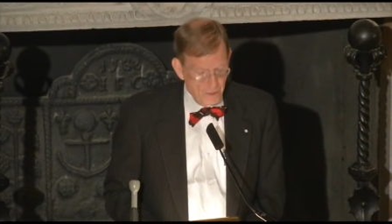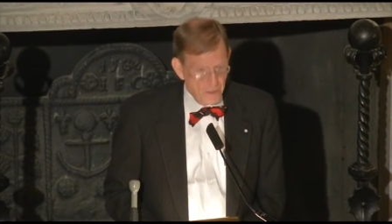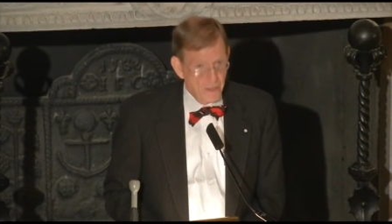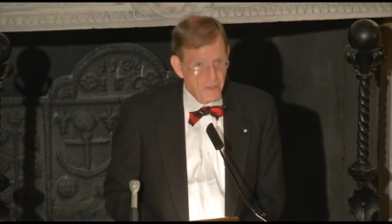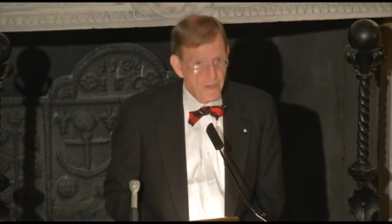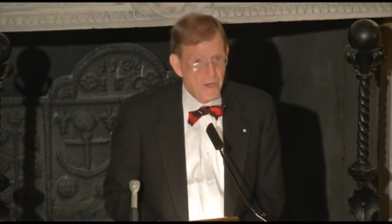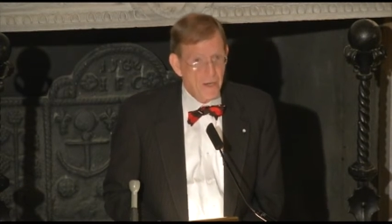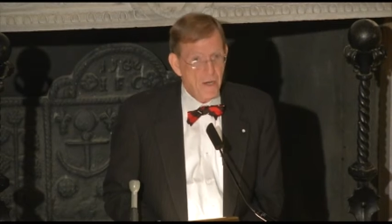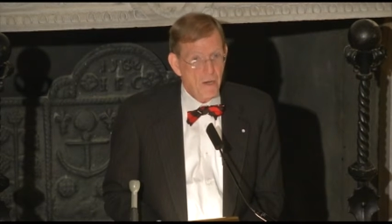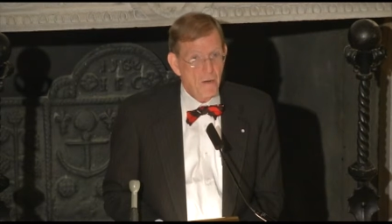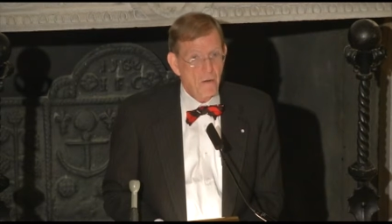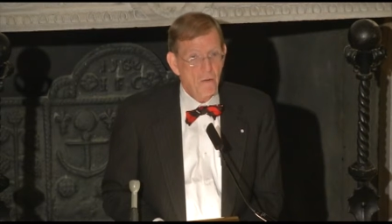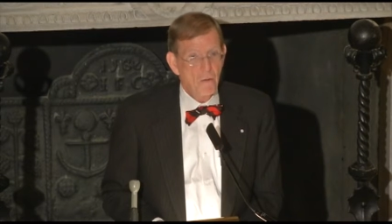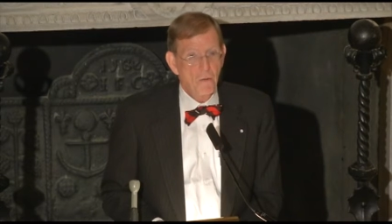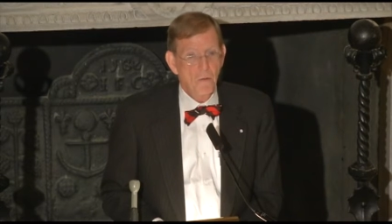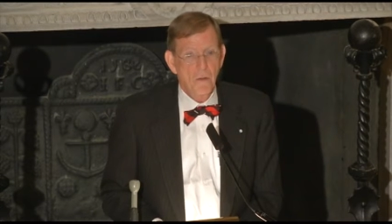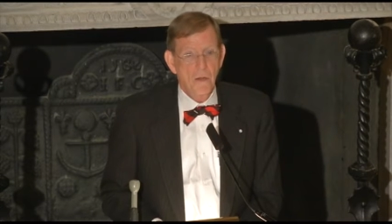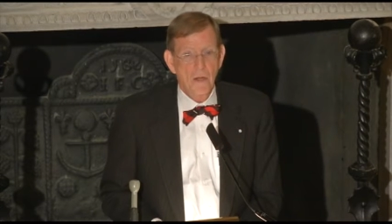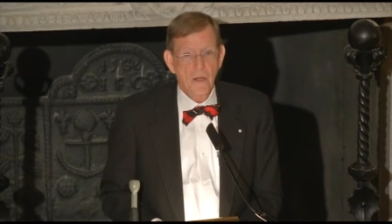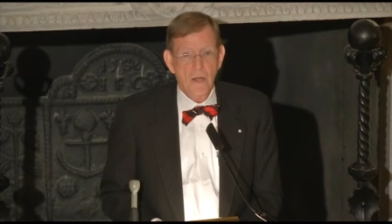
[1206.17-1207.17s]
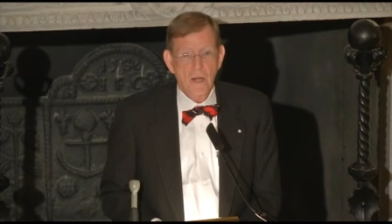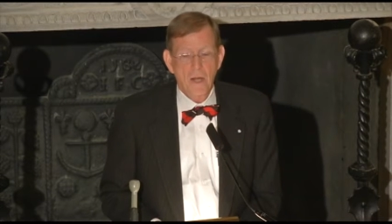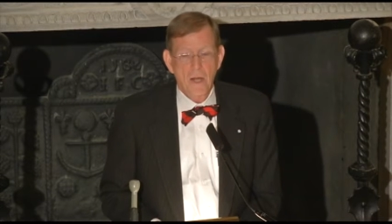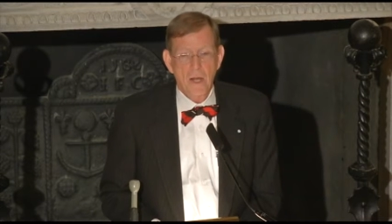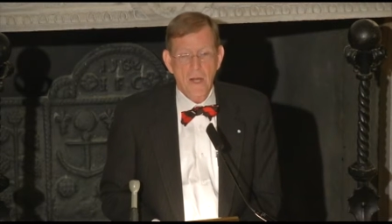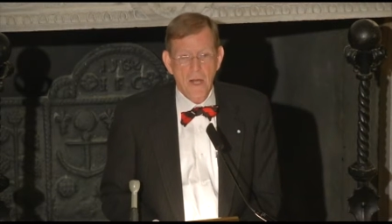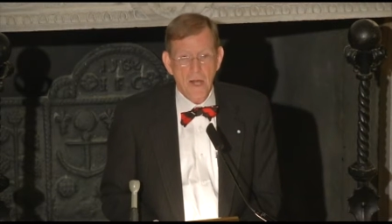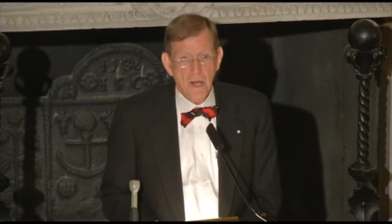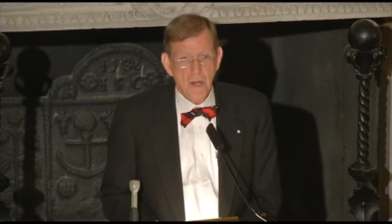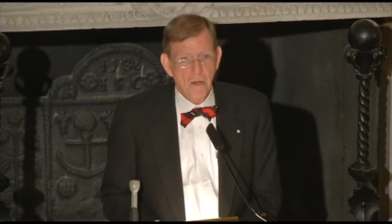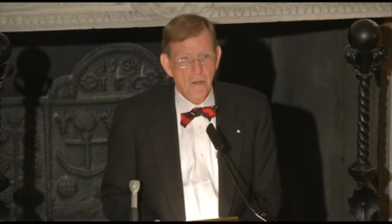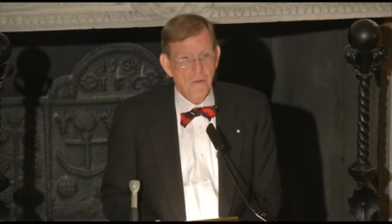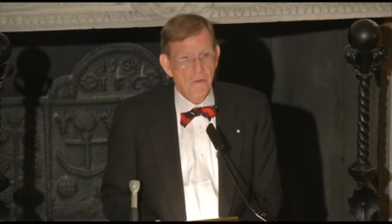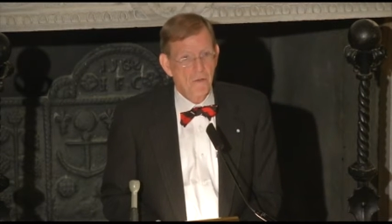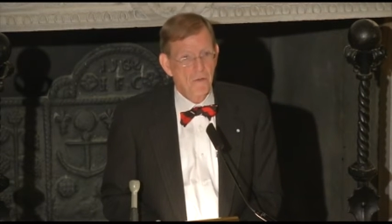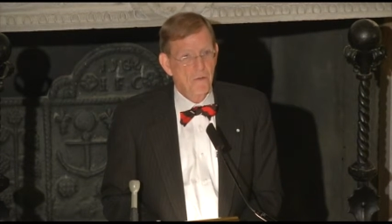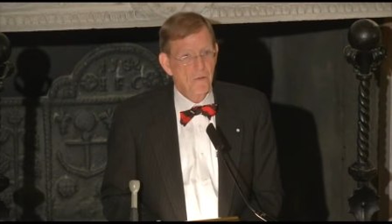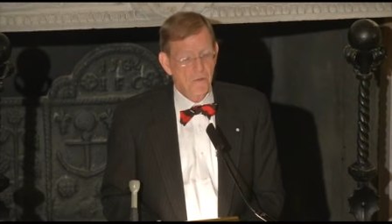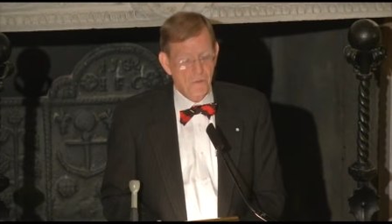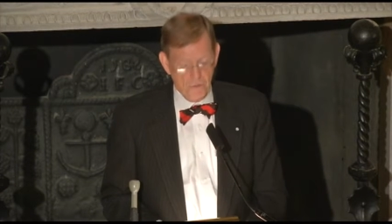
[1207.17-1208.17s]
and how
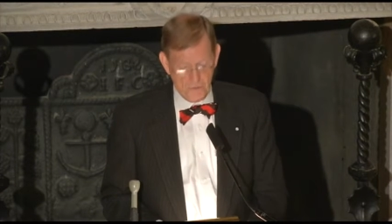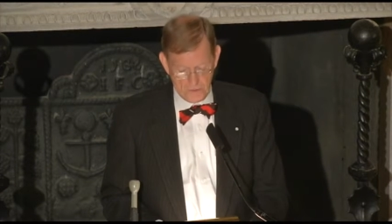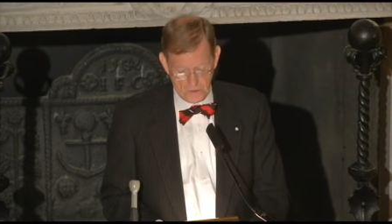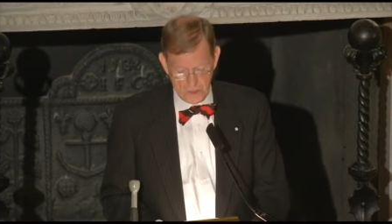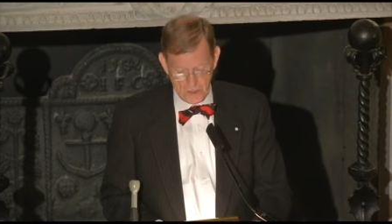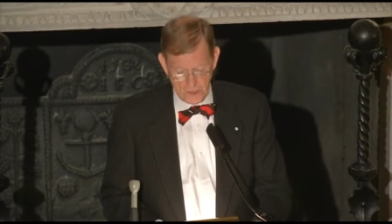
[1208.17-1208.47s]
Highlanders